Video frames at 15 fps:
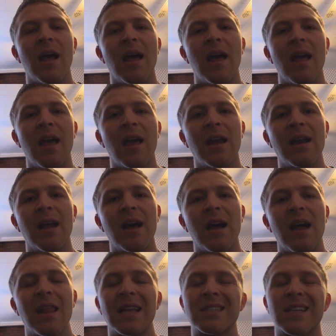And
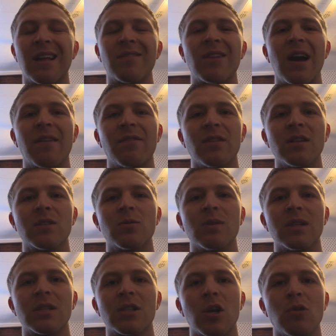that's all I've got for this
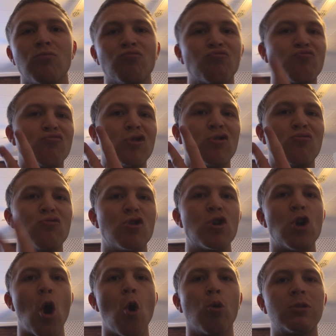week, so
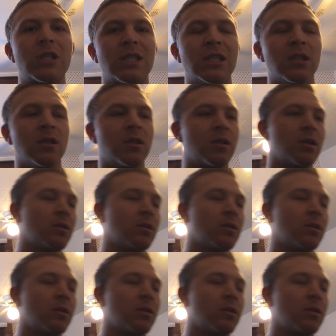doses.